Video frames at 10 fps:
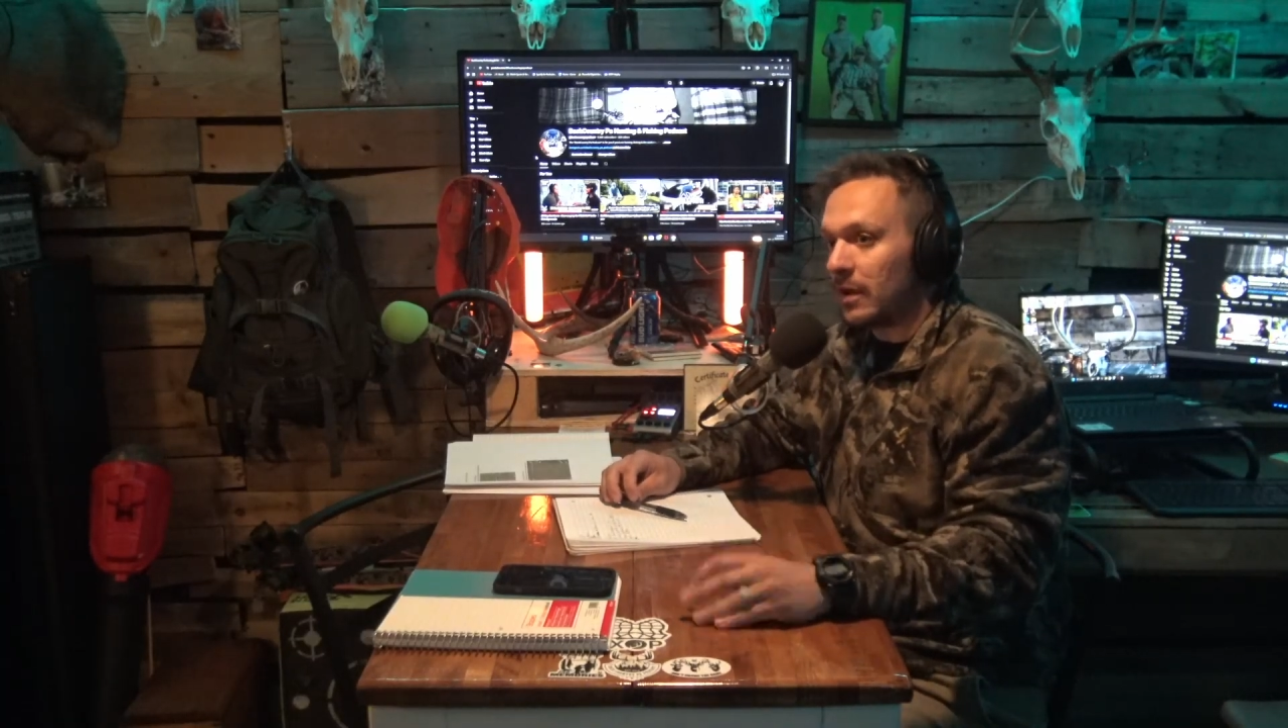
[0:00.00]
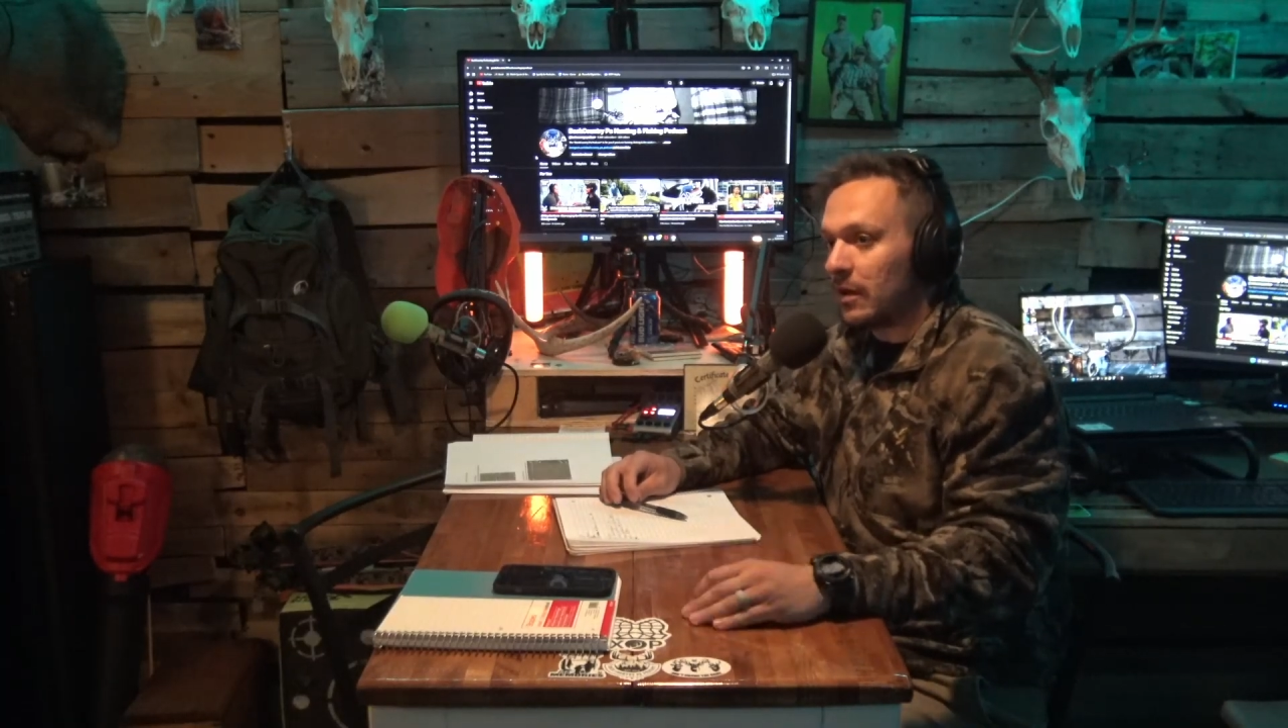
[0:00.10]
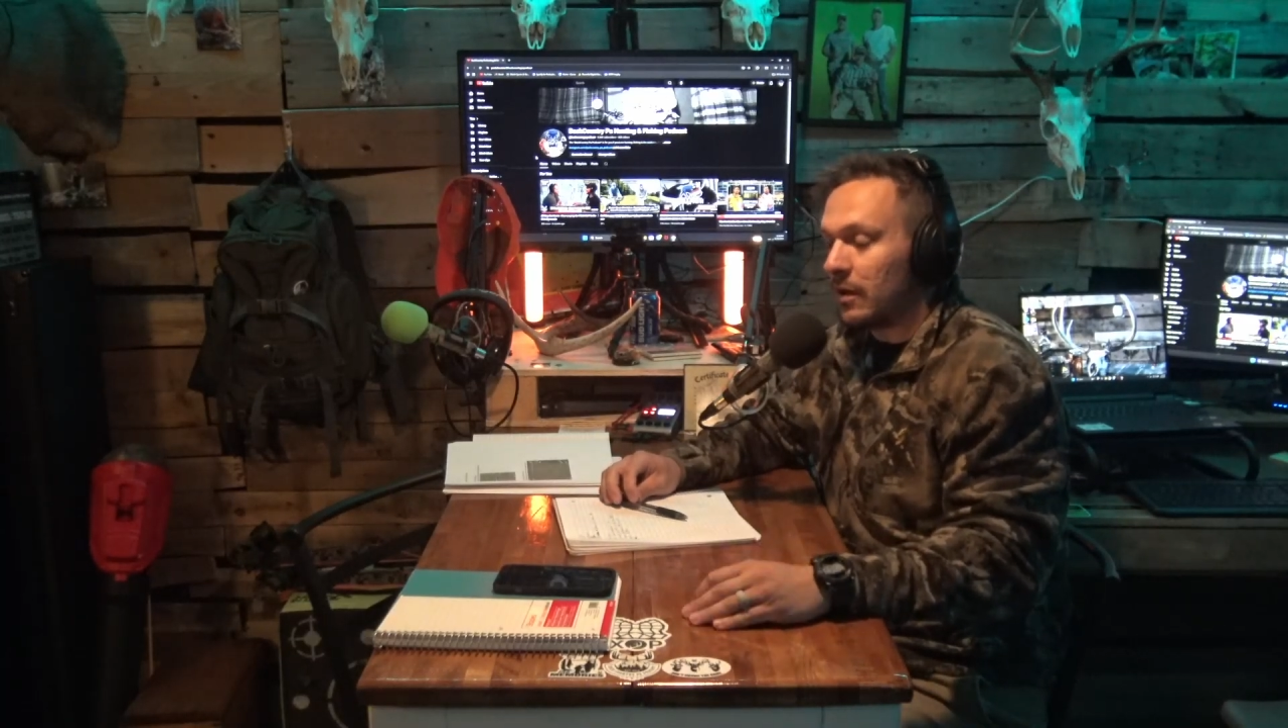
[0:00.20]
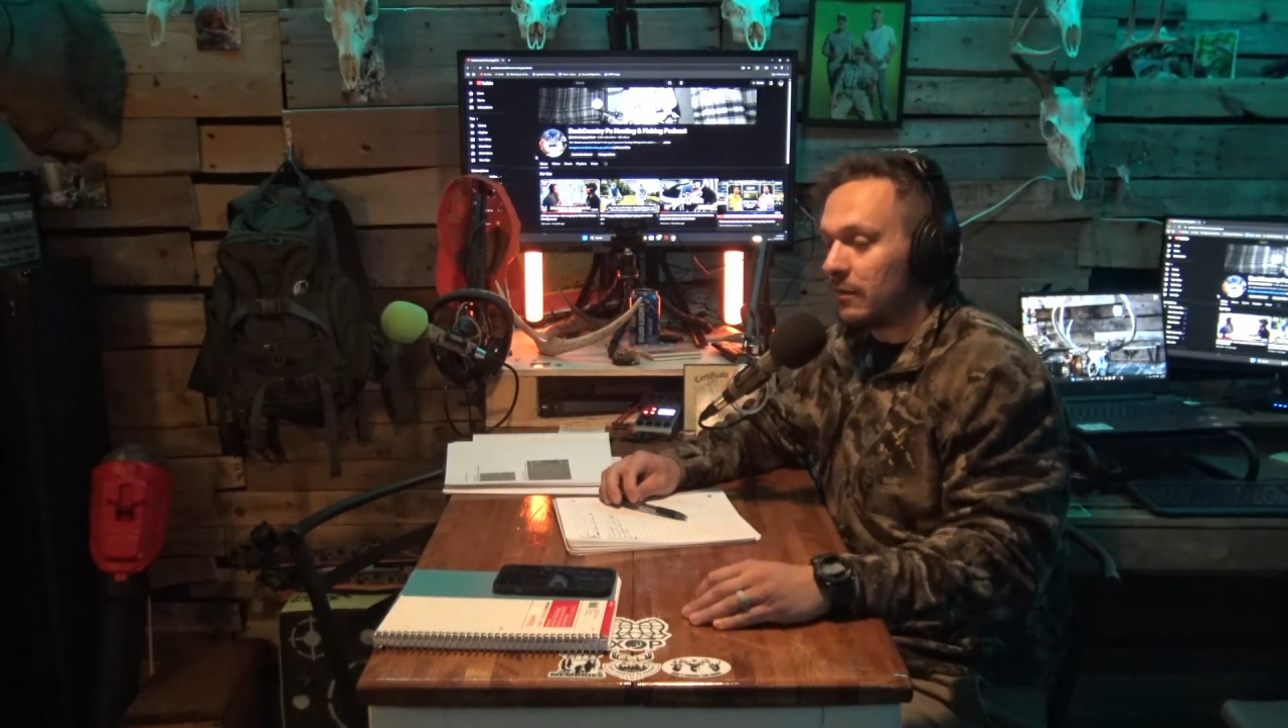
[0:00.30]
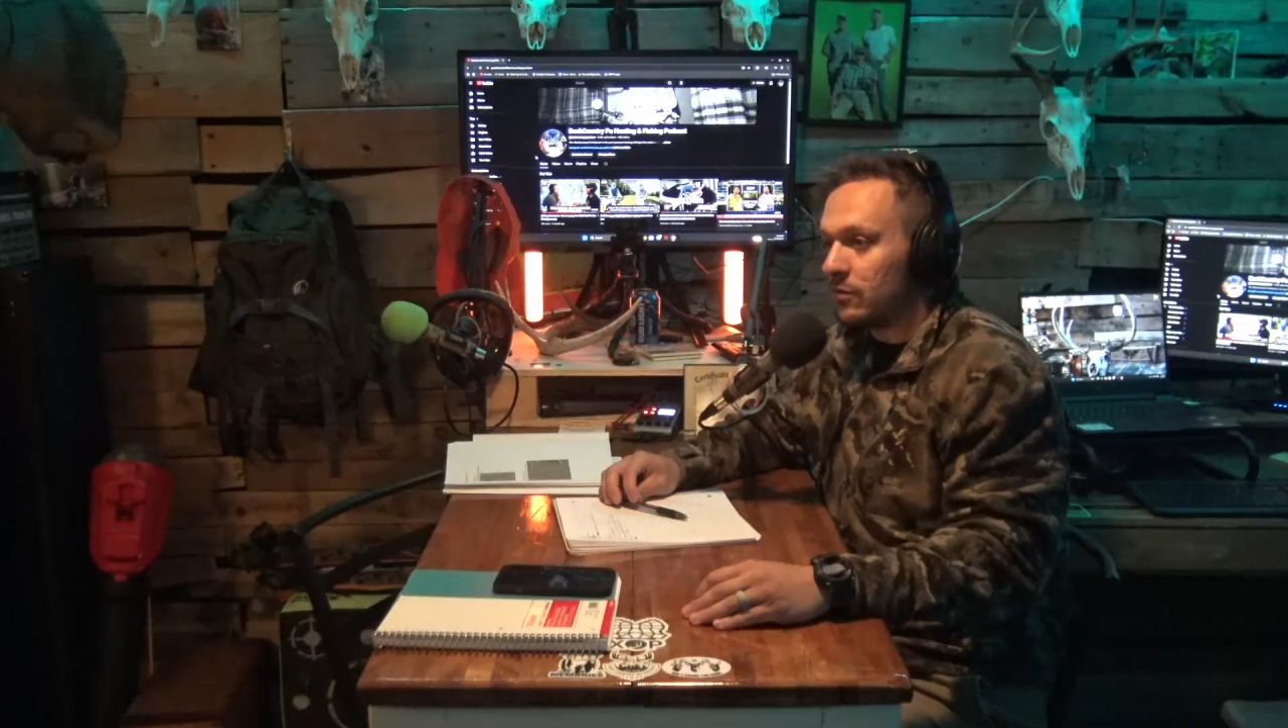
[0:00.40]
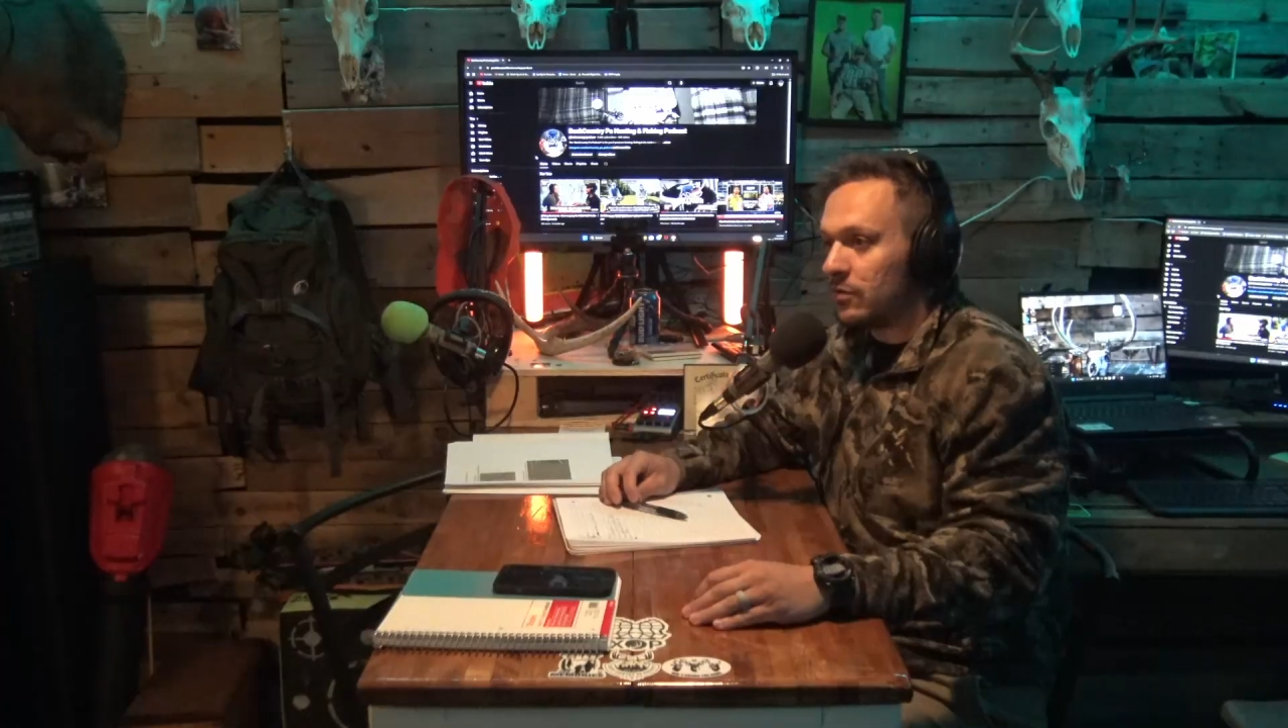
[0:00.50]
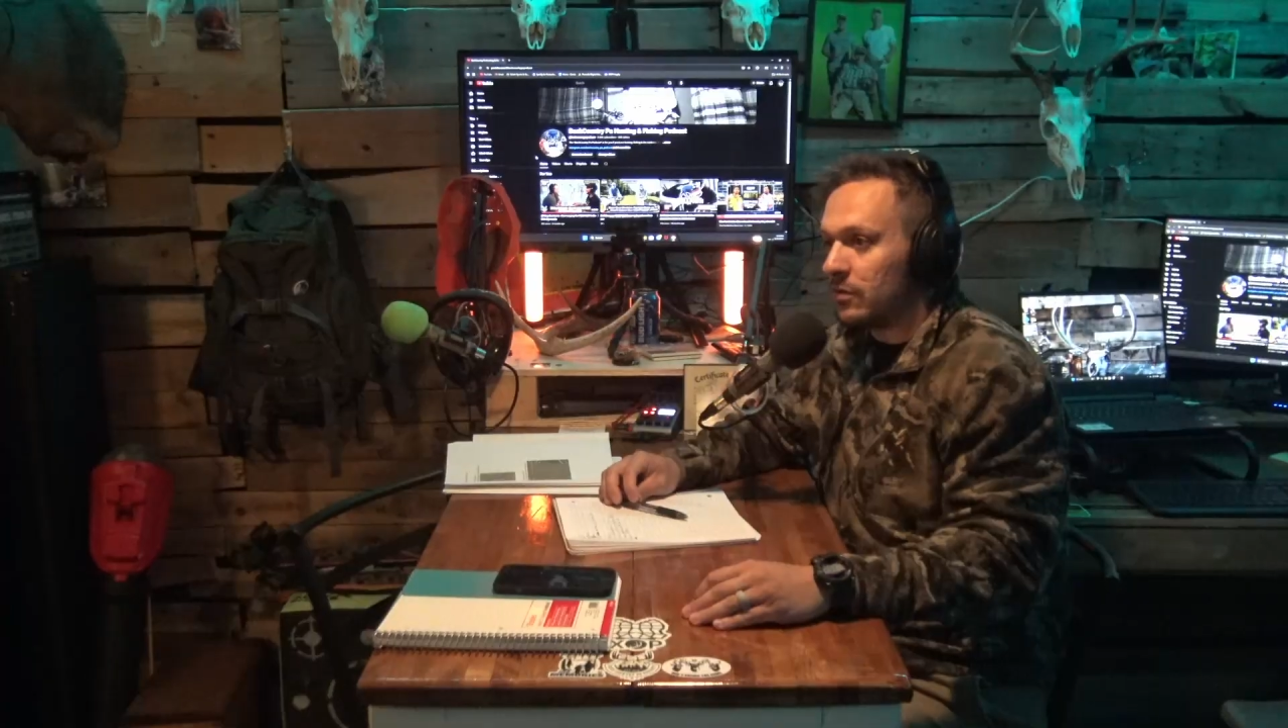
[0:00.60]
a